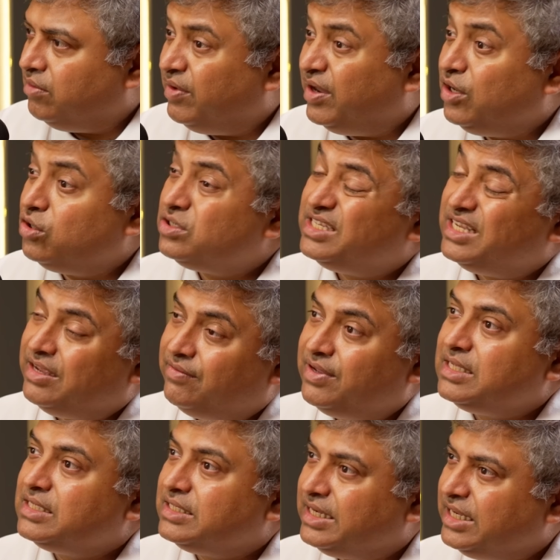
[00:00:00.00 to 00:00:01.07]
When your
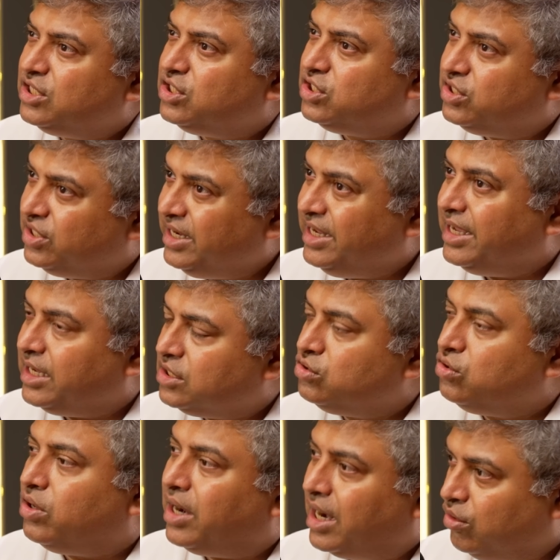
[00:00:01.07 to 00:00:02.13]
savings reach 3x
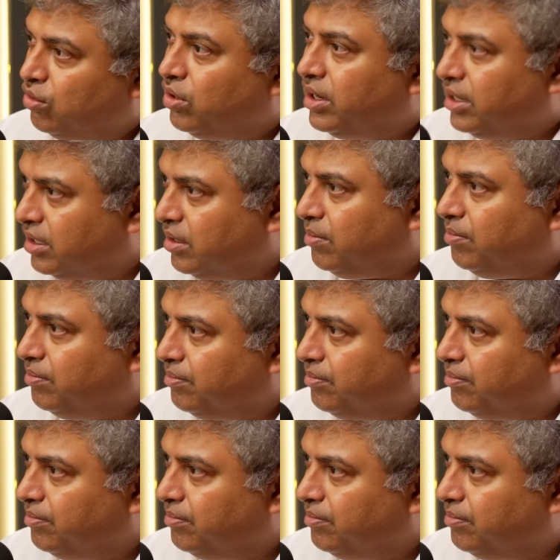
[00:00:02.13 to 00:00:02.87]
your annual income,